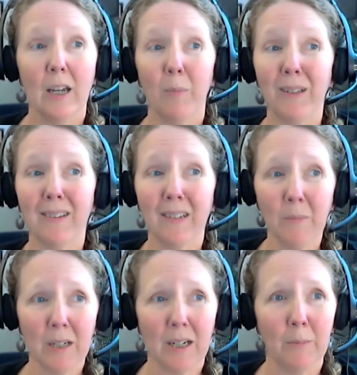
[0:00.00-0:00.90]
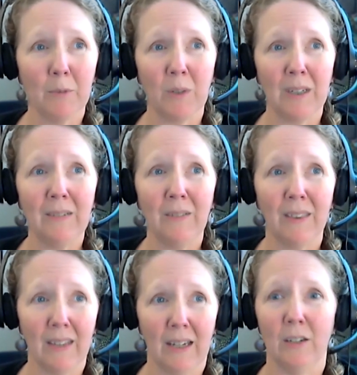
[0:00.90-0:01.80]
But sometimes we
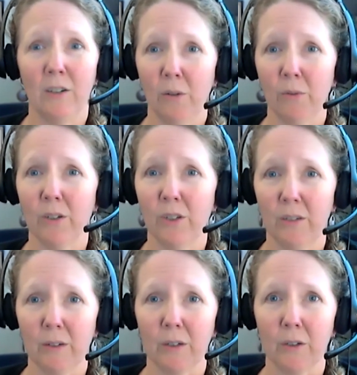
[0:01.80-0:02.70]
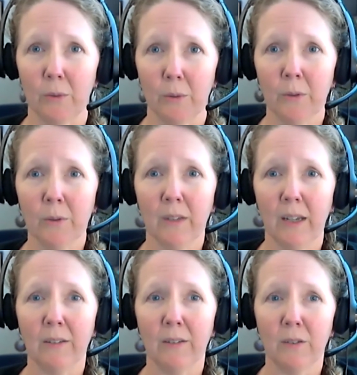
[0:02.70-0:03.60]
even then don't achieve our goals.
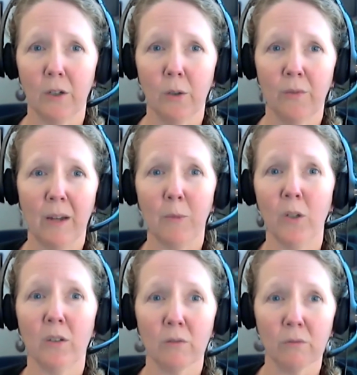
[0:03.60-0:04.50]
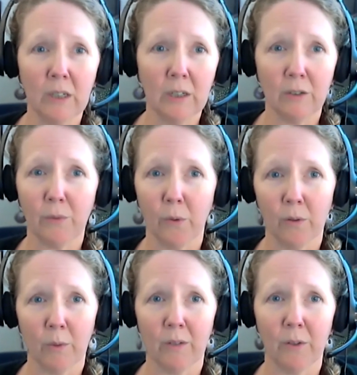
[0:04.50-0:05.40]
And so if I'm going to reach for
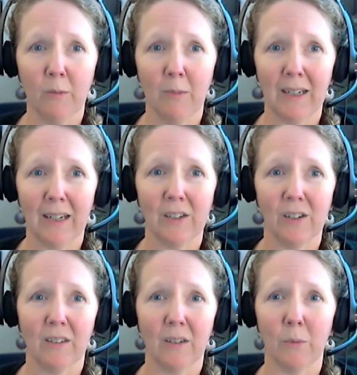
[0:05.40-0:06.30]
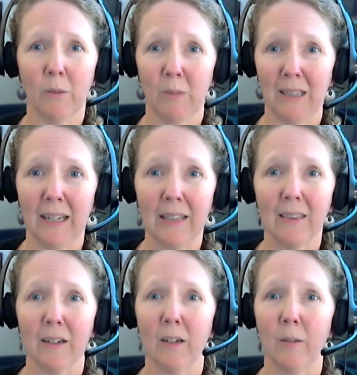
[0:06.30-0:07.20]
one of those medications, it would be
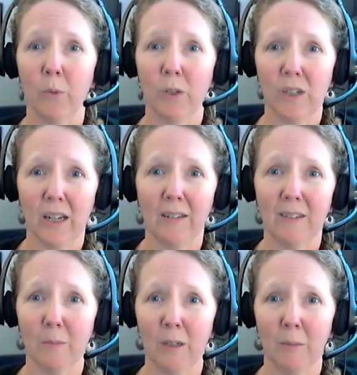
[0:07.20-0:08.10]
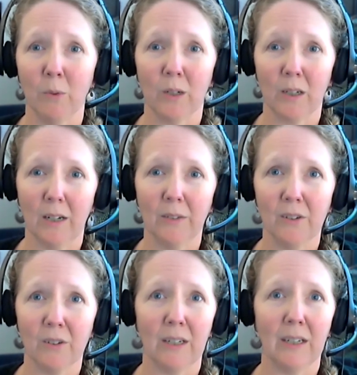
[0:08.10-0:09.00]
lanthanum, which tends to be a more
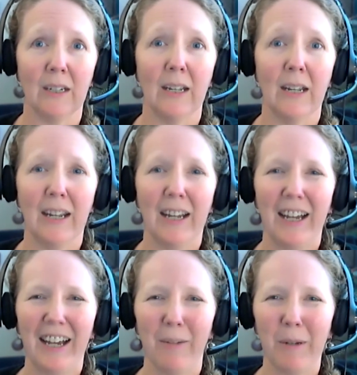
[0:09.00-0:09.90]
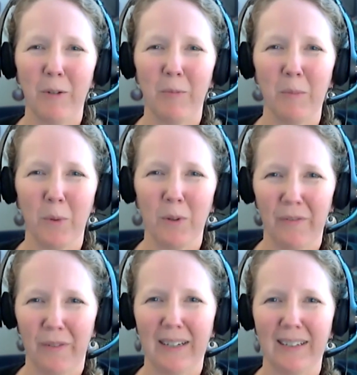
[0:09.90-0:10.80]
concentrated, it would be more
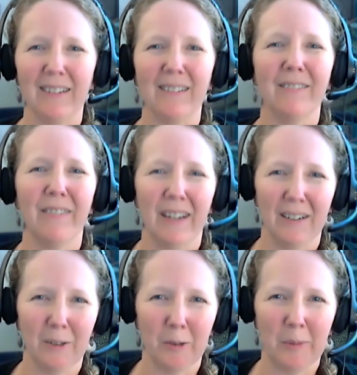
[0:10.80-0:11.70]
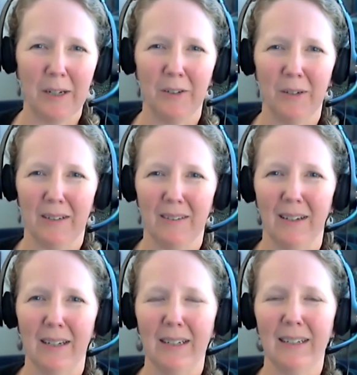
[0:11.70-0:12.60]
effective than aluminum
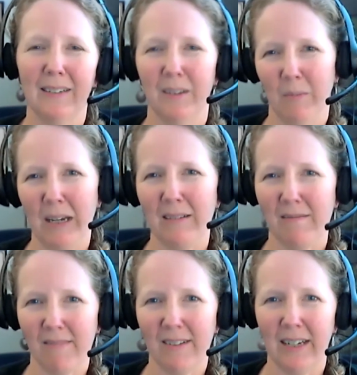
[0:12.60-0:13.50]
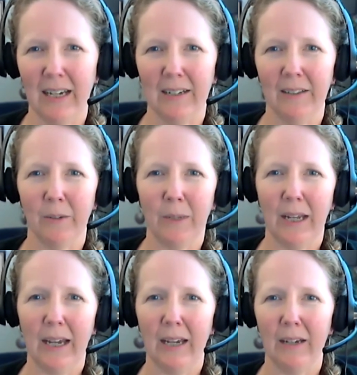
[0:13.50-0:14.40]
hydroxide is the main data that we
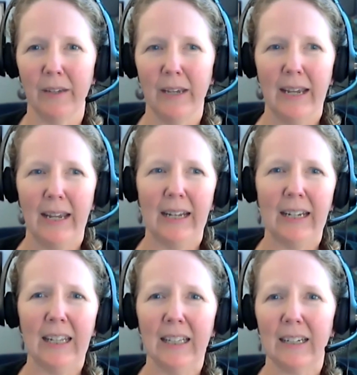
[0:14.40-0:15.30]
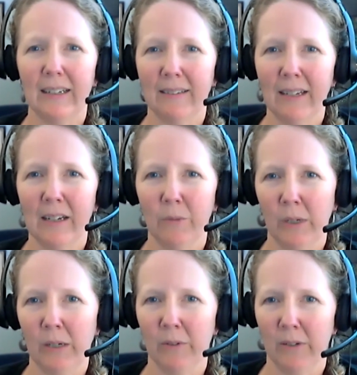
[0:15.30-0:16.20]
have. And again, like I said,
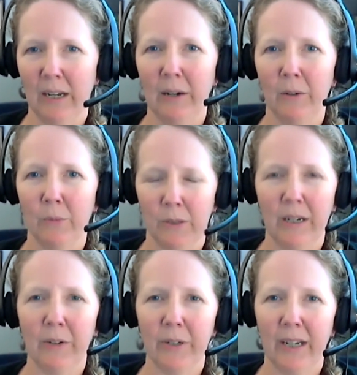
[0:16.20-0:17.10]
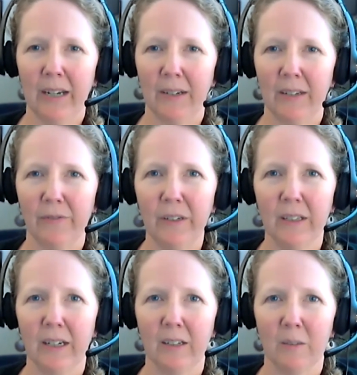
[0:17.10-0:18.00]
we're now going to have a
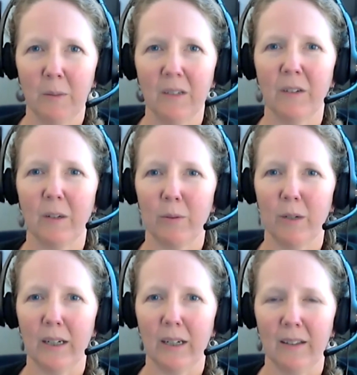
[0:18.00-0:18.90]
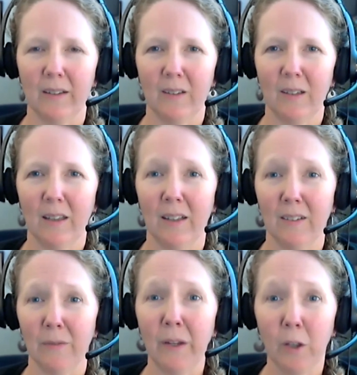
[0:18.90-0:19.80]
feline specific product that's
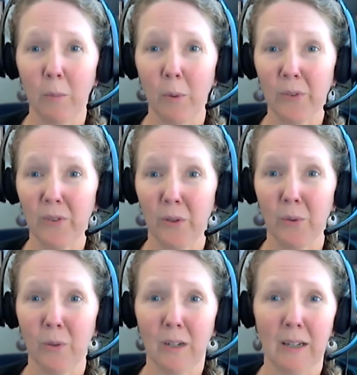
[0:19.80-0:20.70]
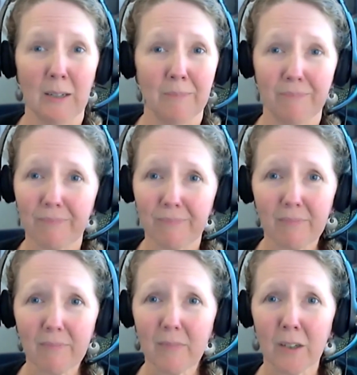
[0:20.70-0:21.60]
available. So
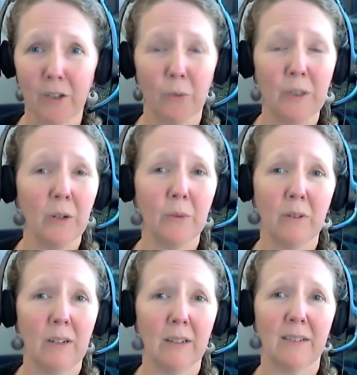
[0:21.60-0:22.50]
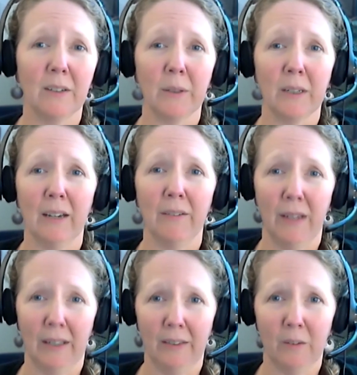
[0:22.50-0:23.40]
we don't necessarily have
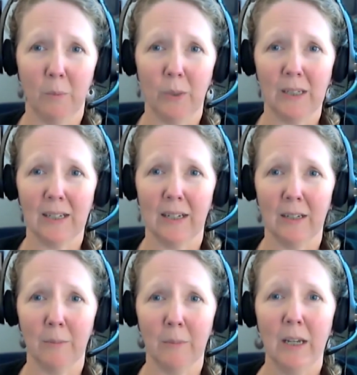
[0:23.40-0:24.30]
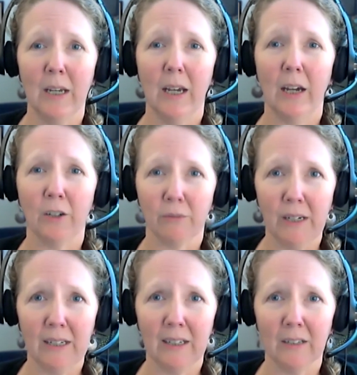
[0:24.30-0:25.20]
at this point in time a
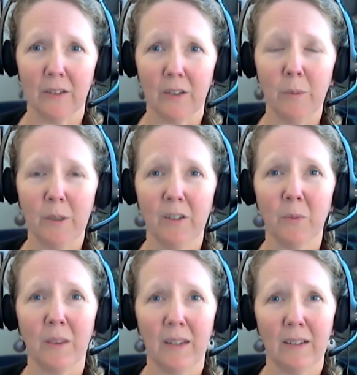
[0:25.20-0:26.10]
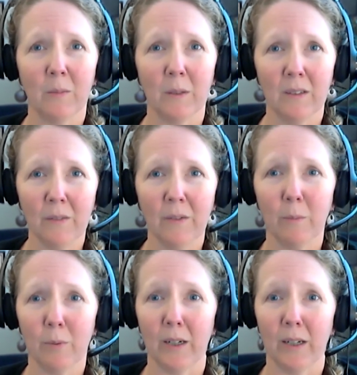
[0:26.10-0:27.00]
great deal of experience with that
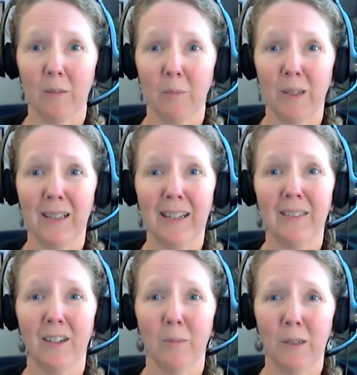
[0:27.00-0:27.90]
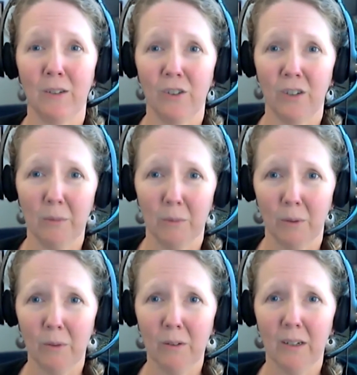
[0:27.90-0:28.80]
specific product, but lanthanum in
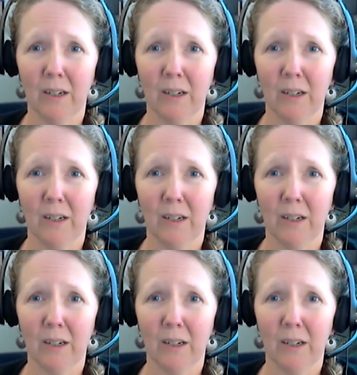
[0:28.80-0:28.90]
general